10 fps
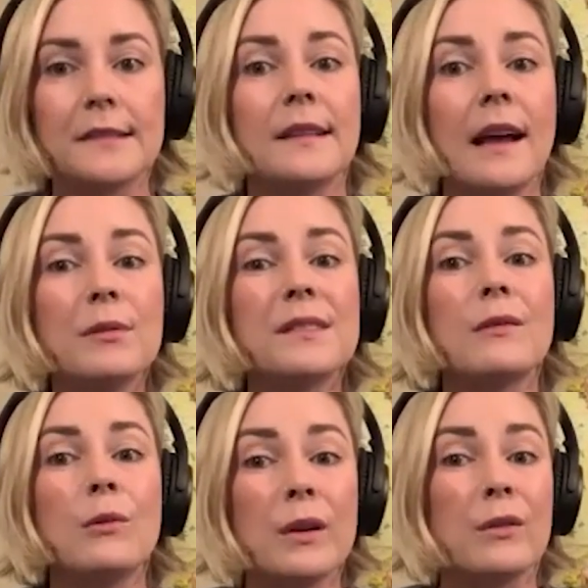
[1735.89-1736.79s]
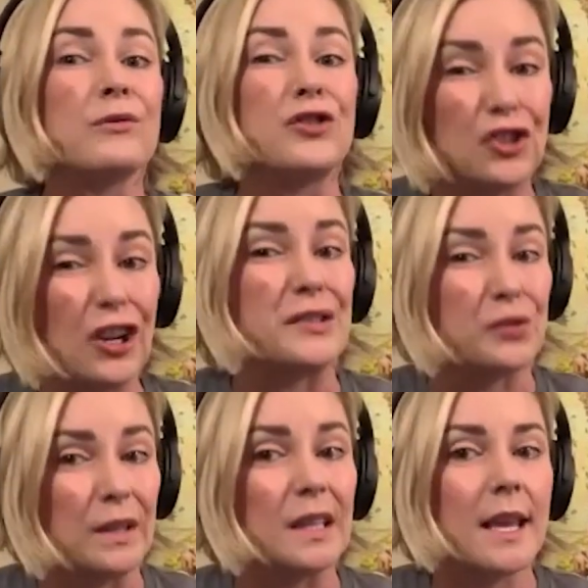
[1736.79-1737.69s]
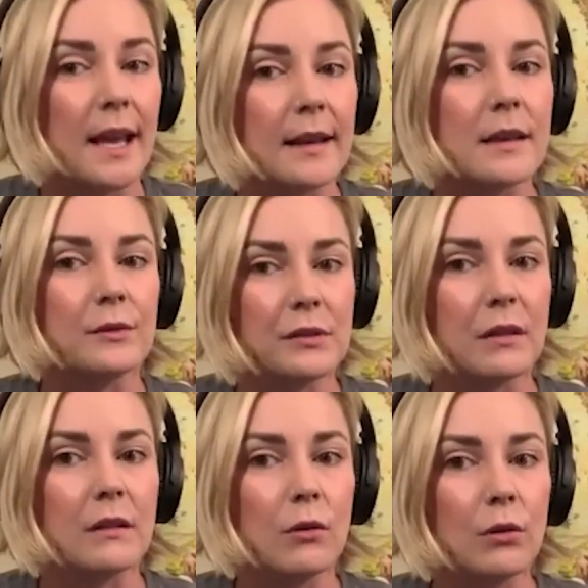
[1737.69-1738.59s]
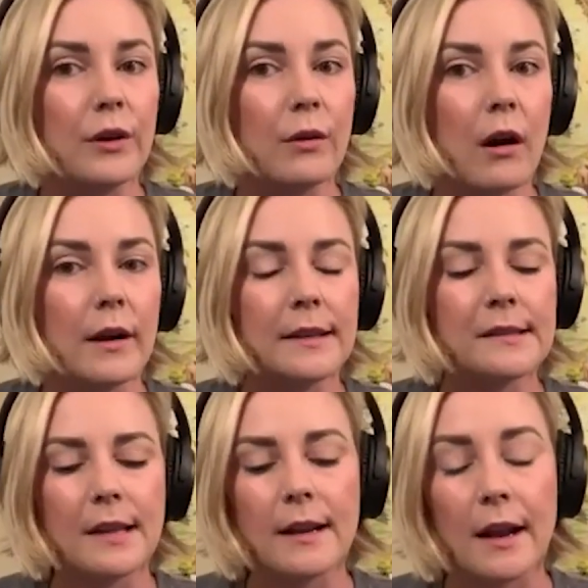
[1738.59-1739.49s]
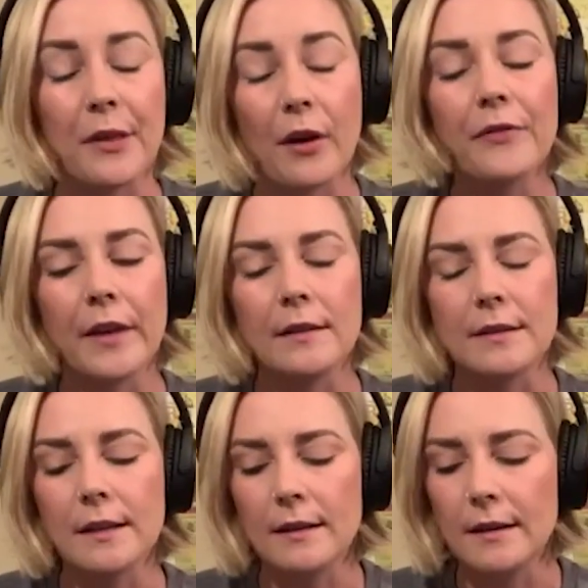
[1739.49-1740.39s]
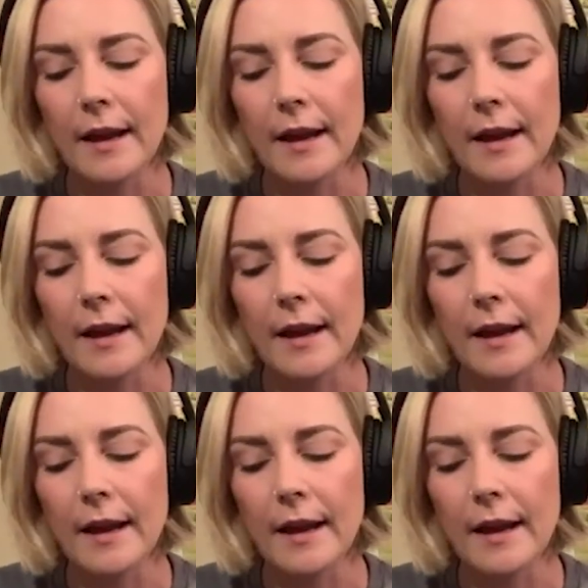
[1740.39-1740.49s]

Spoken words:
And that was like when we were just really getting used to the whole no audience thing. And I thought they did an